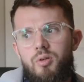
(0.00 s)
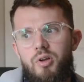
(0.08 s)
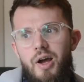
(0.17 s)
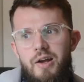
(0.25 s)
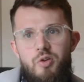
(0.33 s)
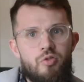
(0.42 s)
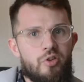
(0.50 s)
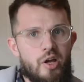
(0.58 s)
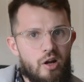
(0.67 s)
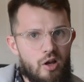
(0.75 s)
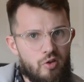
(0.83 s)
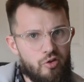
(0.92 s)
kind of
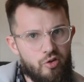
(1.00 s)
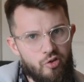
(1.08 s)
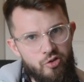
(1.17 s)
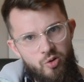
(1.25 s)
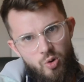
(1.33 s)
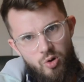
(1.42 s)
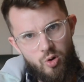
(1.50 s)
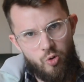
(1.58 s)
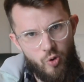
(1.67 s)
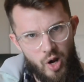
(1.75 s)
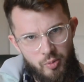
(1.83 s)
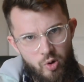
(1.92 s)
sent on this historical
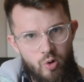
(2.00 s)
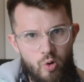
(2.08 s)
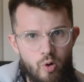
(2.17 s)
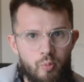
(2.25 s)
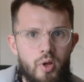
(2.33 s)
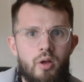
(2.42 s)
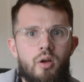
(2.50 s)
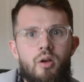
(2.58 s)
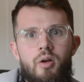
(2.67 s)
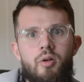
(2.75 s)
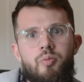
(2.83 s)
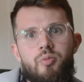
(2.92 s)
rabbit hole
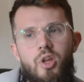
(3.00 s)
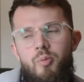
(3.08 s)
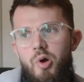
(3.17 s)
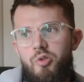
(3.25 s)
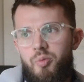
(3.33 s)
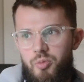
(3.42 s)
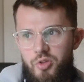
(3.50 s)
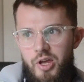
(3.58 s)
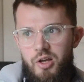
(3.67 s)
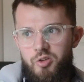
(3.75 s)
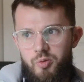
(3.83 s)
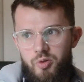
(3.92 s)
about some
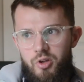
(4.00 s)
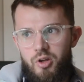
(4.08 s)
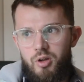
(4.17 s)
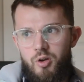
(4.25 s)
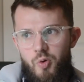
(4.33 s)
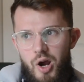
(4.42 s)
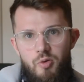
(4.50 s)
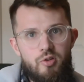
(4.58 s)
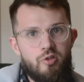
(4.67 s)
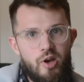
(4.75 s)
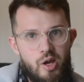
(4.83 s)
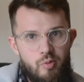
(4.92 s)
things around the
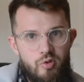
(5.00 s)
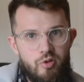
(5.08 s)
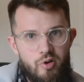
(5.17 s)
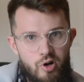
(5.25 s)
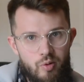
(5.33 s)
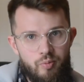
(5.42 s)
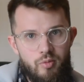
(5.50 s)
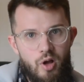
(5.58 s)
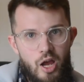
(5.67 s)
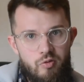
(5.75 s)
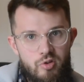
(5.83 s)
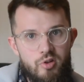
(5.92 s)
time of
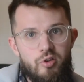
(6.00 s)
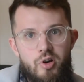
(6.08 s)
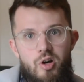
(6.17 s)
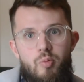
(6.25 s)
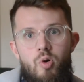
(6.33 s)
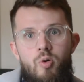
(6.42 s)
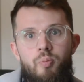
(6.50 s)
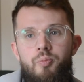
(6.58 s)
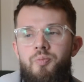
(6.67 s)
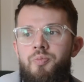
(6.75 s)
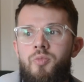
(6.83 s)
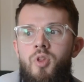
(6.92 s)
Ivan the Terrible.
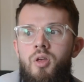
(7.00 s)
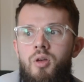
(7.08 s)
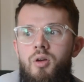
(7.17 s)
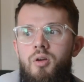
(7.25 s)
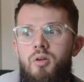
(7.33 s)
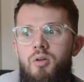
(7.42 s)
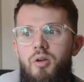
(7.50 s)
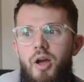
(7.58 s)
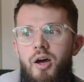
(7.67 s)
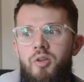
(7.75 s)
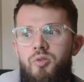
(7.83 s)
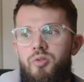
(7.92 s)

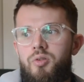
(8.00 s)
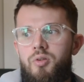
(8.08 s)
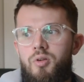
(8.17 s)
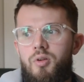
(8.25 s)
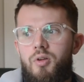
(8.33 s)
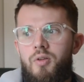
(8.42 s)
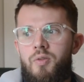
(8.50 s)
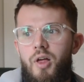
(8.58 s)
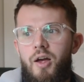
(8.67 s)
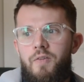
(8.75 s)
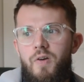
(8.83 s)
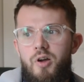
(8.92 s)
And
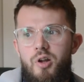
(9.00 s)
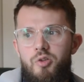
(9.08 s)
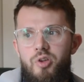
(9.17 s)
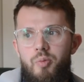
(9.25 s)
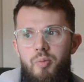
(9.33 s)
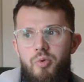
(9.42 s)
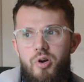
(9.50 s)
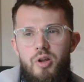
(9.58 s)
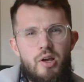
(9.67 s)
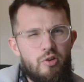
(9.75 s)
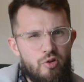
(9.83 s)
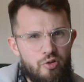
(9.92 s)
I found out something pretty
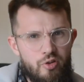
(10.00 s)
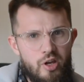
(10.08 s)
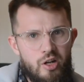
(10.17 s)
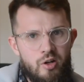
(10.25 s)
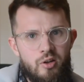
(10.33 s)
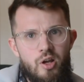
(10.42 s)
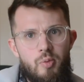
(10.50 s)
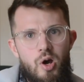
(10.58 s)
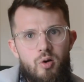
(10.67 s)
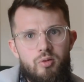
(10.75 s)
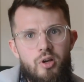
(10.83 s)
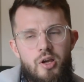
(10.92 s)
interesting
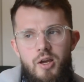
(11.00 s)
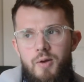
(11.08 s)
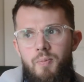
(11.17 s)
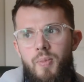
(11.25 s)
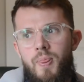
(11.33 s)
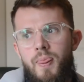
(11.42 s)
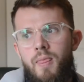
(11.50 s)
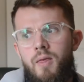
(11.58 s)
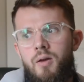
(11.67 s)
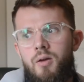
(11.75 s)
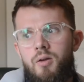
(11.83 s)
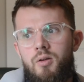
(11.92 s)
about a
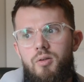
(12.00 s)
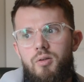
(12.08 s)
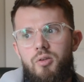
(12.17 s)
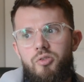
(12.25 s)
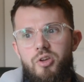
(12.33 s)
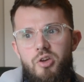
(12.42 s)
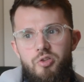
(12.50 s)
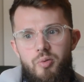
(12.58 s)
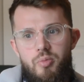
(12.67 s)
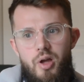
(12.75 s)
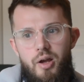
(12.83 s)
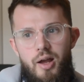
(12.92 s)

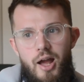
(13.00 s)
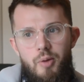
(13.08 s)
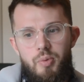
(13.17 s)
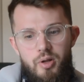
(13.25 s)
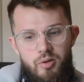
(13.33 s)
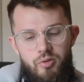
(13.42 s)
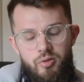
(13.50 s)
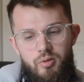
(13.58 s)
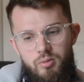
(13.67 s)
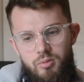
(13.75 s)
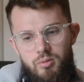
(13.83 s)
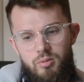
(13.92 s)
schism that happened
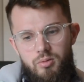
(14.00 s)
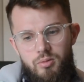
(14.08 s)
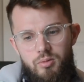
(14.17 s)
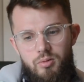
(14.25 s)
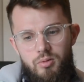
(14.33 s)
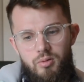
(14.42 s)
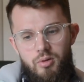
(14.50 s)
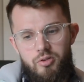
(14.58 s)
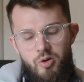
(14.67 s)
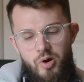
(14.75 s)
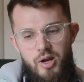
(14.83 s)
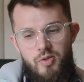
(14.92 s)

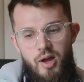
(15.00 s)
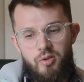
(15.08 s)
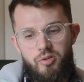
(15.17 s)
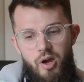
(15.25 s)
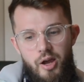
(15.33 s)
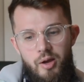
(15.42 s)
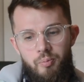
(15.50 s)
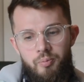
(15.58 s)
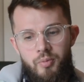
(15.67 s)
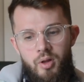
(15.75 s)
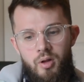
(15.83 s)
during that time